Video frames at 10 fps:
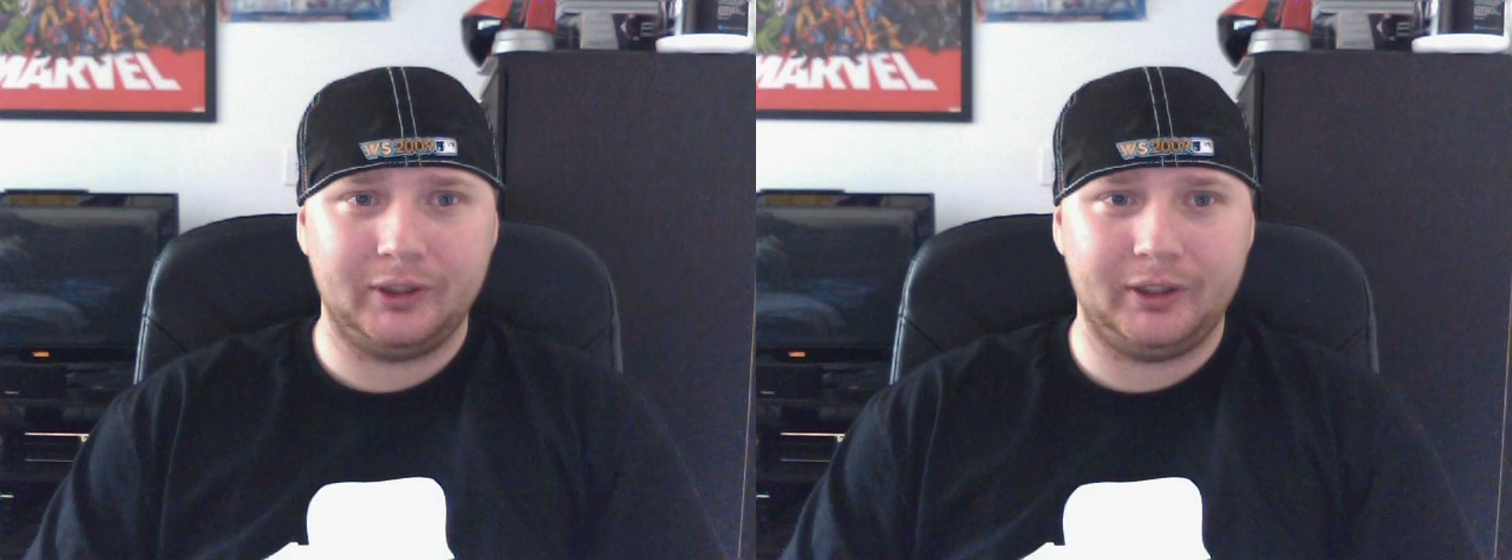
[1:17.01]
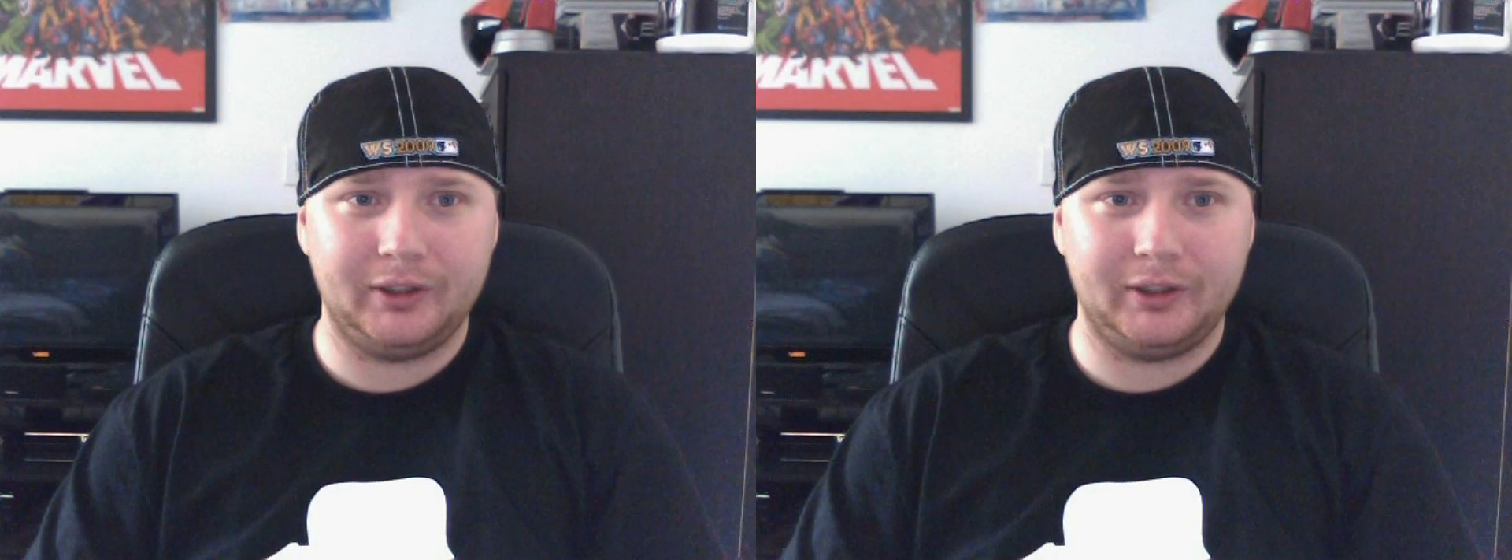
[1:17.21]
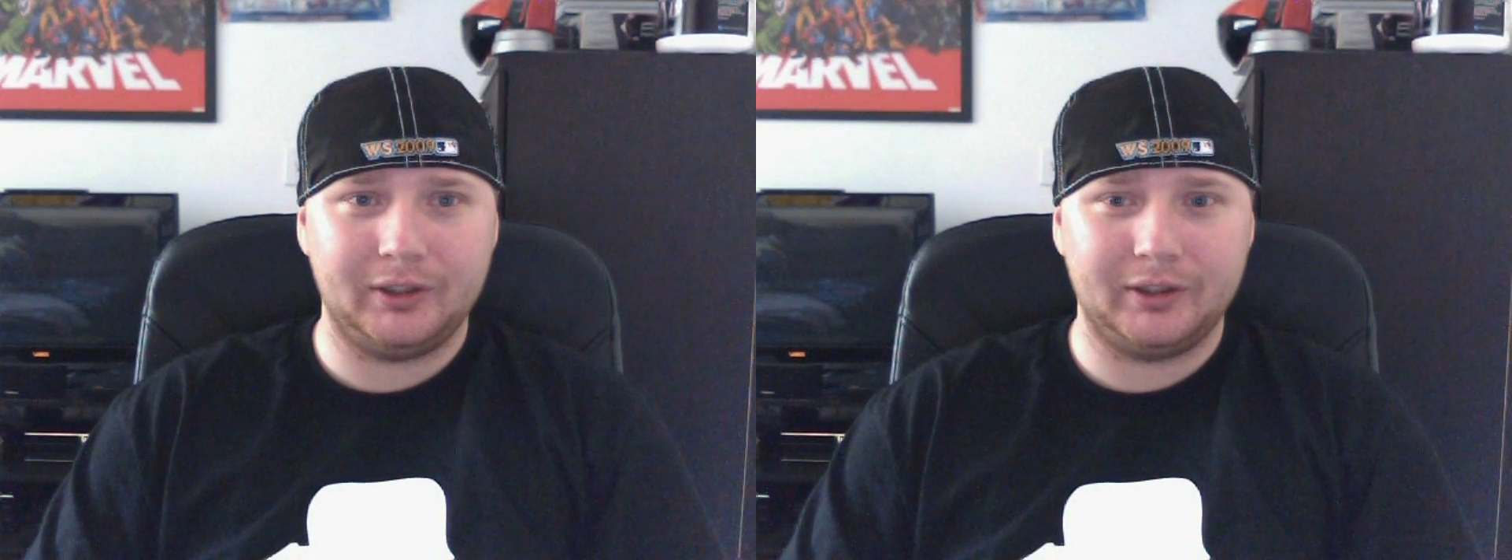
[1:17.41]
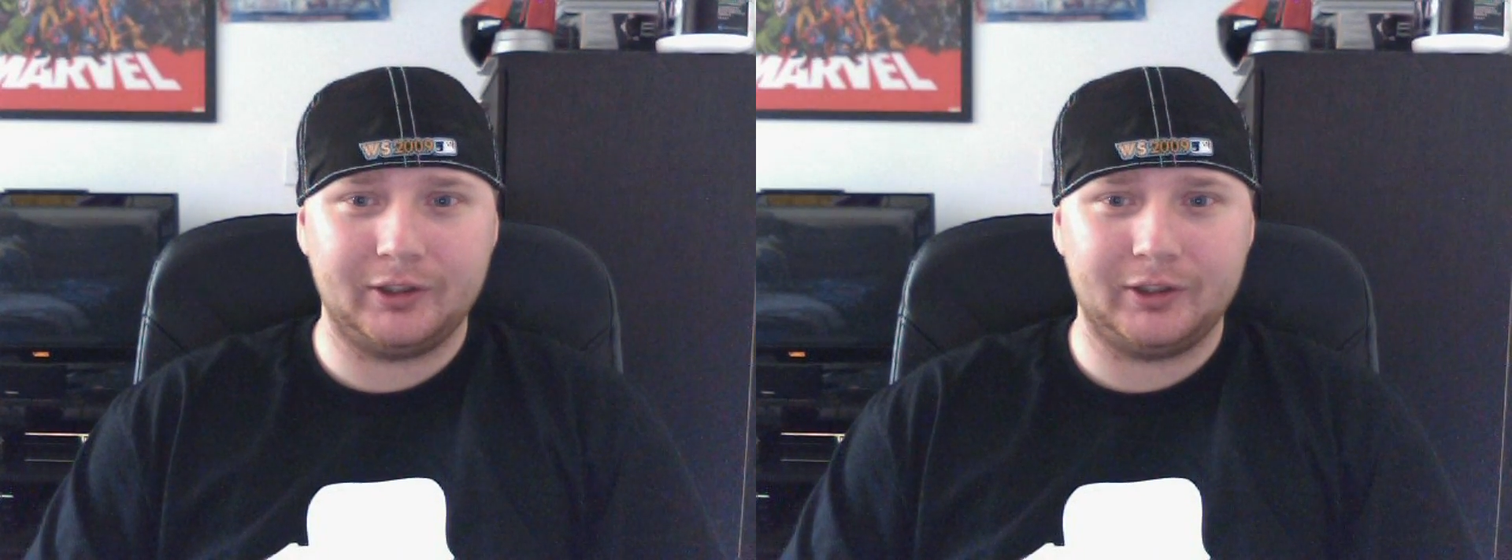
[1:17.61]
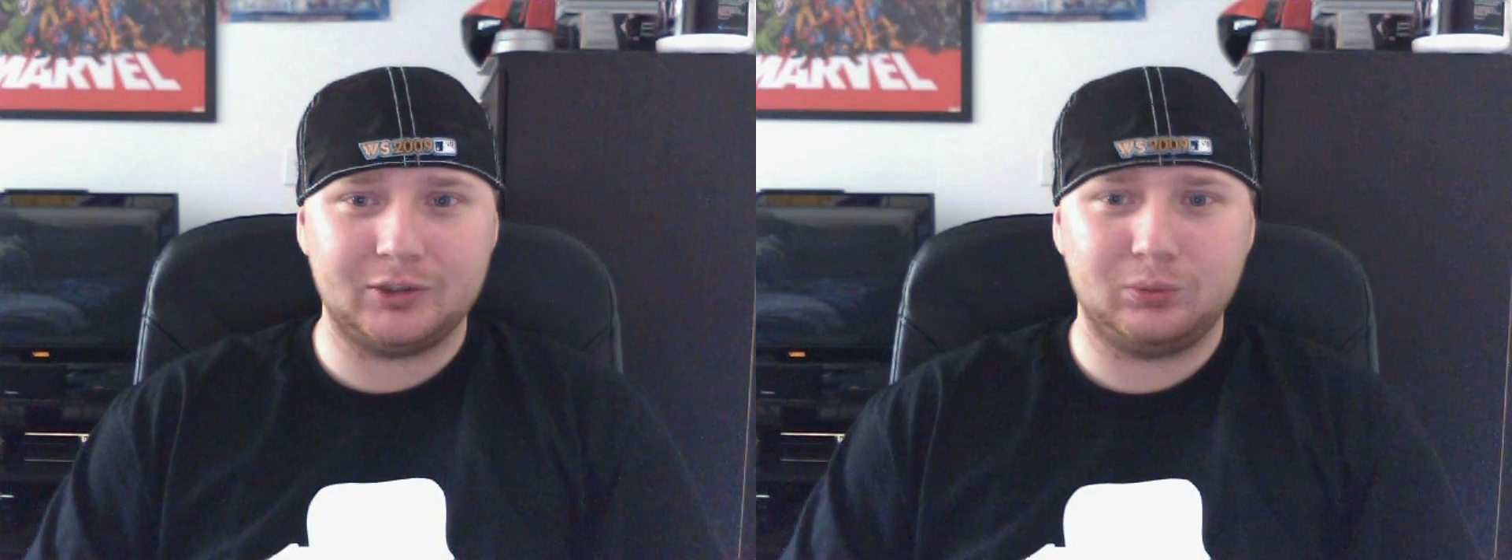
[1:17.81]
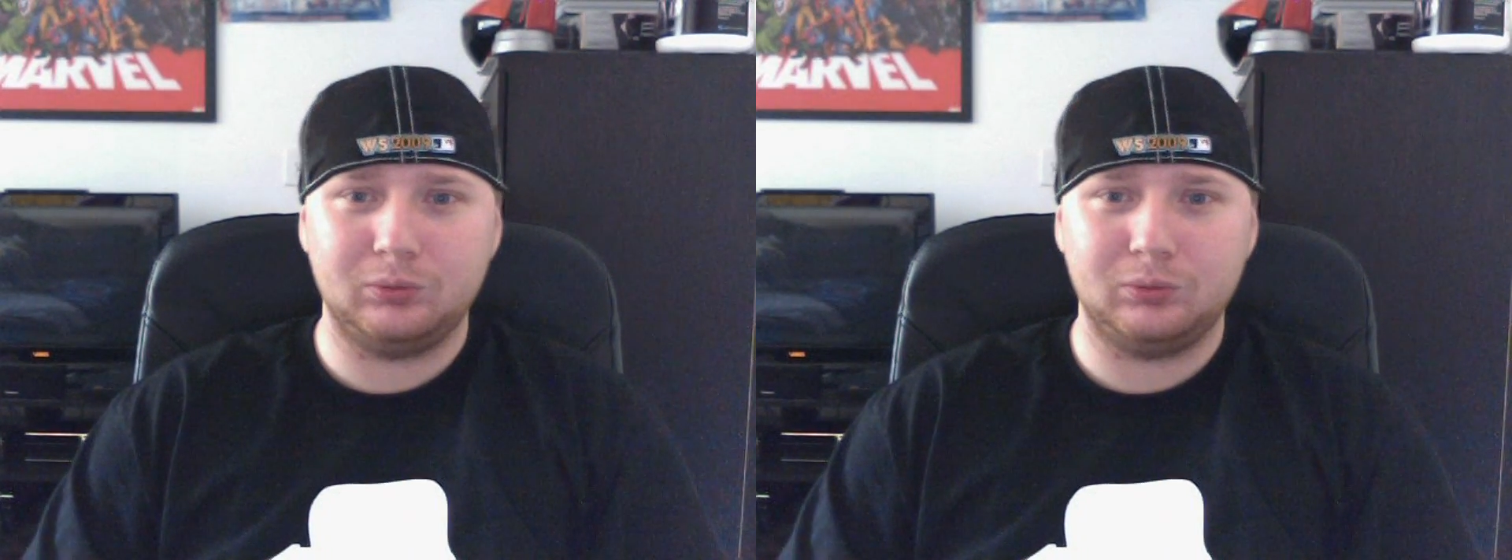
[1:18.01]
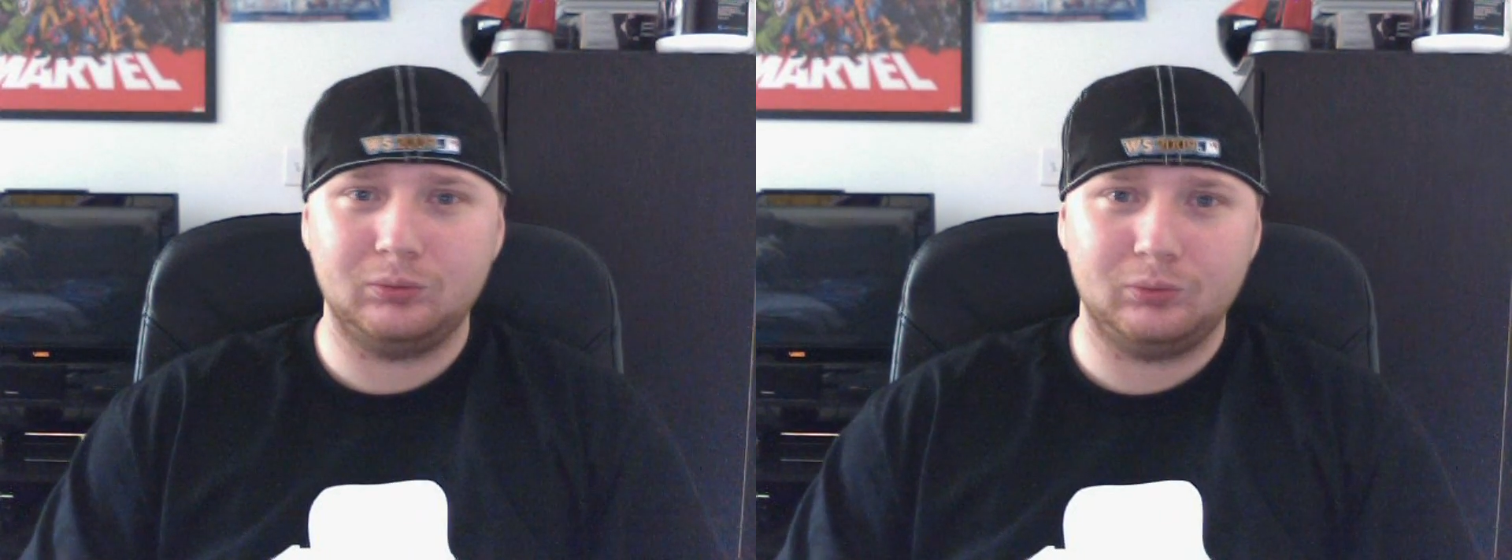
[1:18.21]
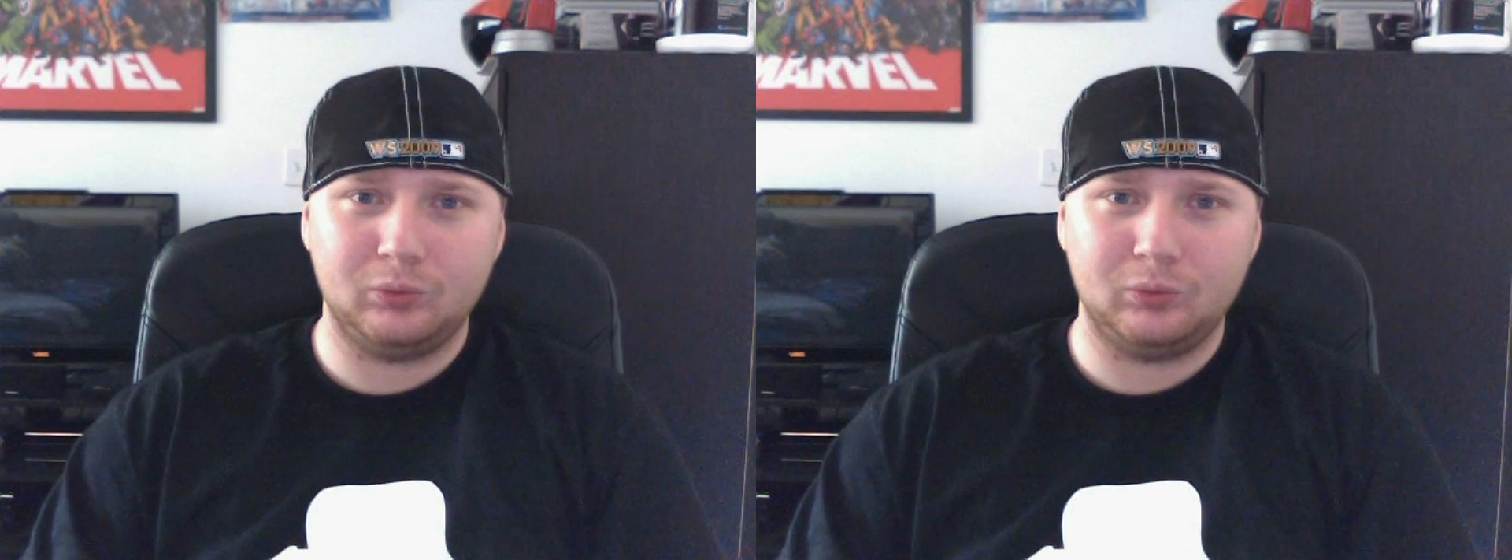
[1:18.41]
And uh, there's
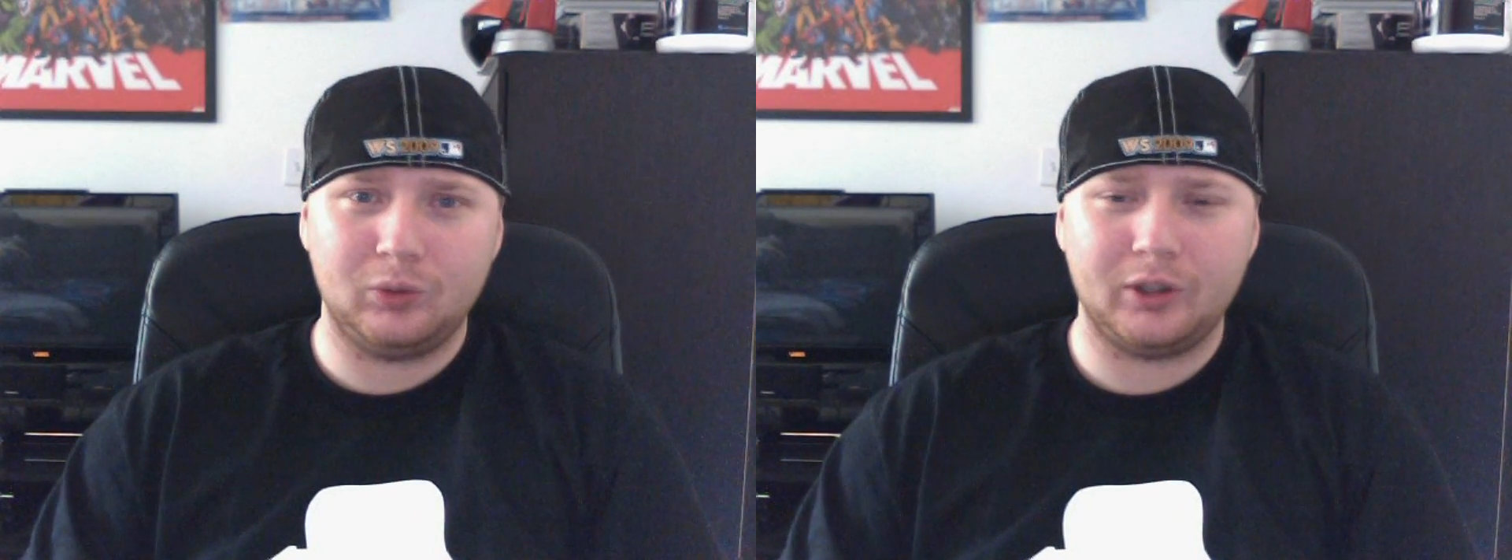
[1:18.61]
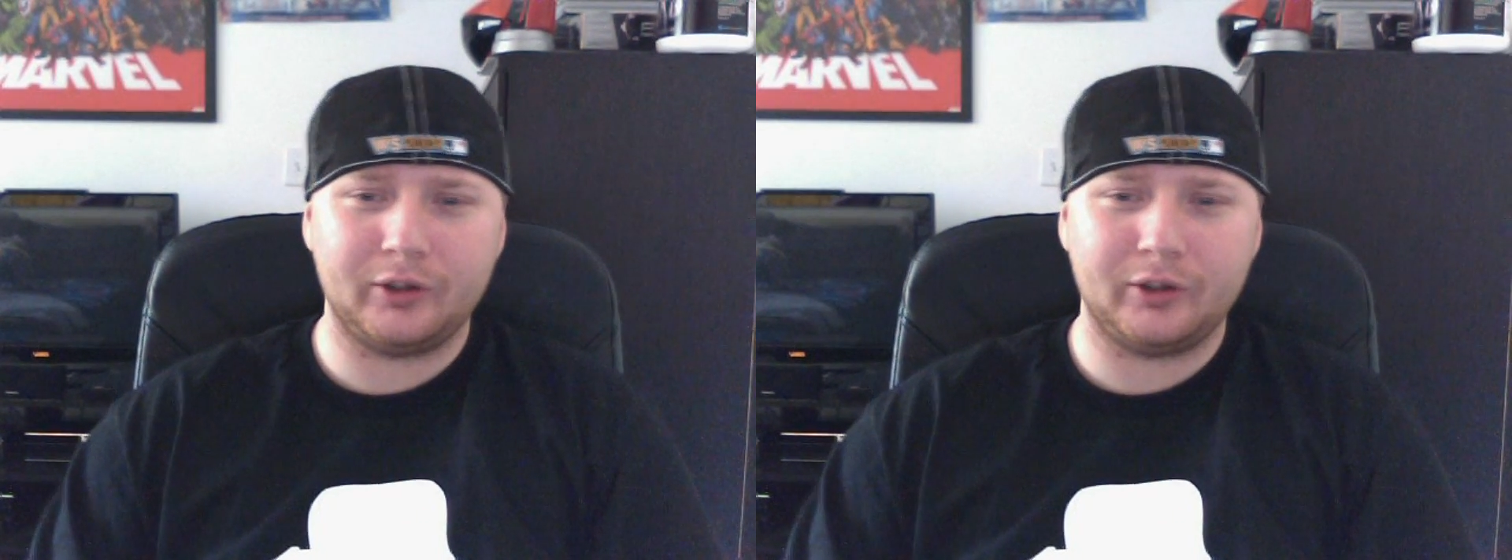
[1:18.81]
one